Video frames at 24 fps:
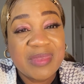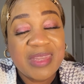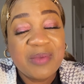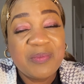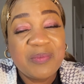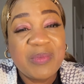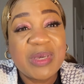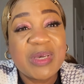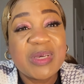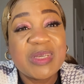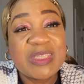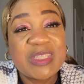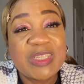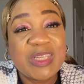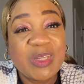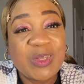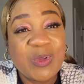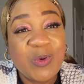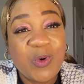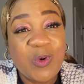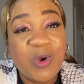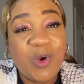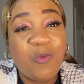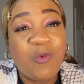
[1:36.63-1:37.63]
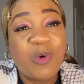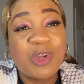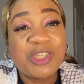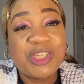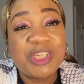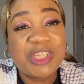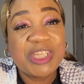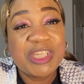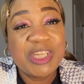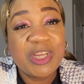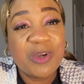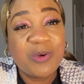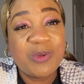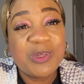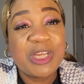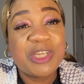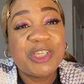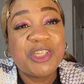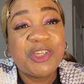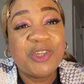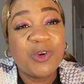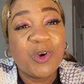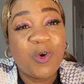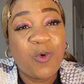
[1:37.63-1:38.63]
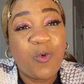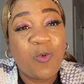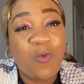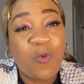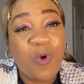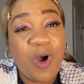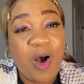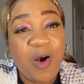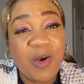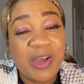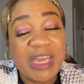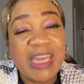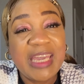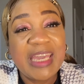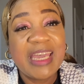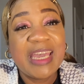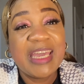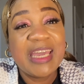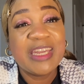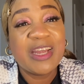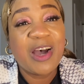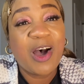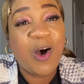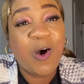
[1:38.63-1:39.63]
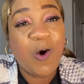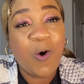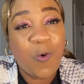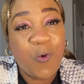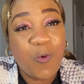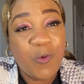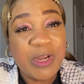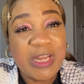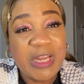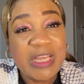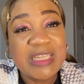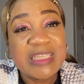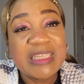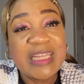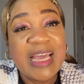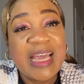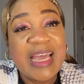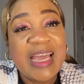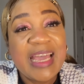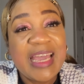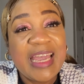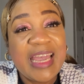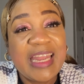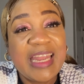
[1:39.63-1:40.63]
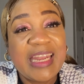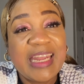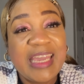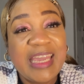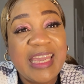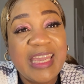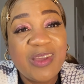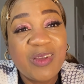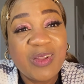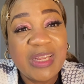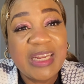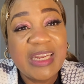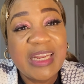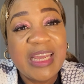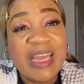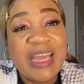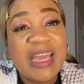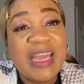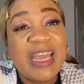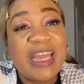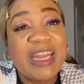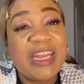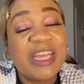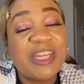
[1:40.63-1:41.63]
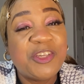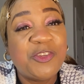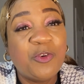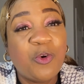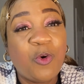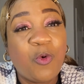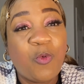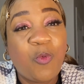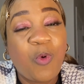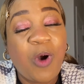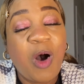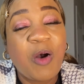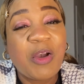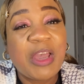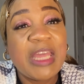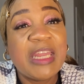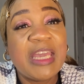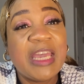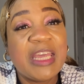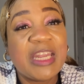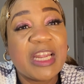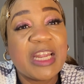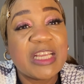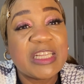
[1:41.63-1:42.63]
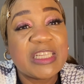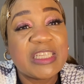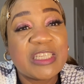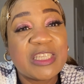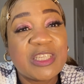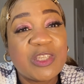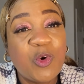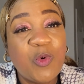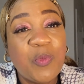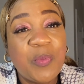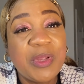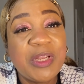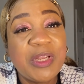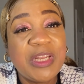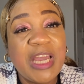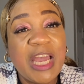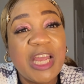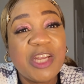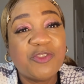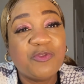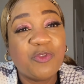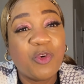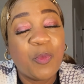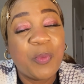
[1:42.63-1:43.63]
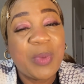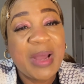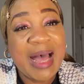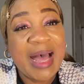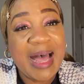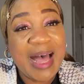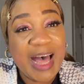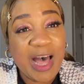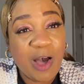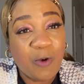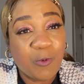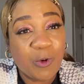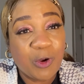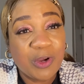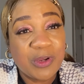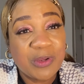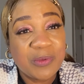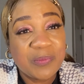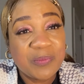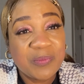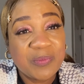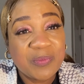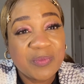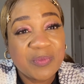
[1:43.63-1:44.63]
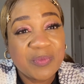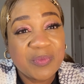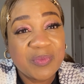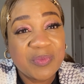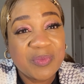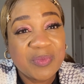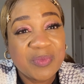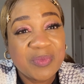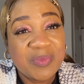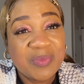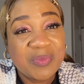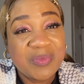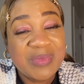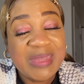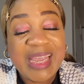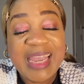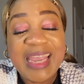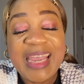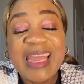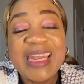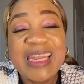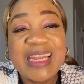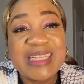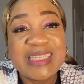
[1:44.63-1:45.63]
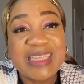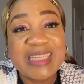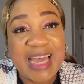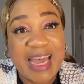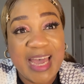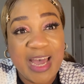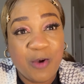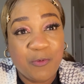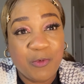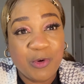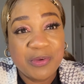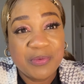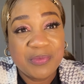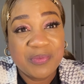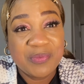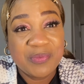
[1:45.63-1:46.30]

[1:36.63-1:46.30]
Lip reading: Because the Lord wants you to know that you're walking in wholeness and healing, and that you're walking in a supernatural power in this hour.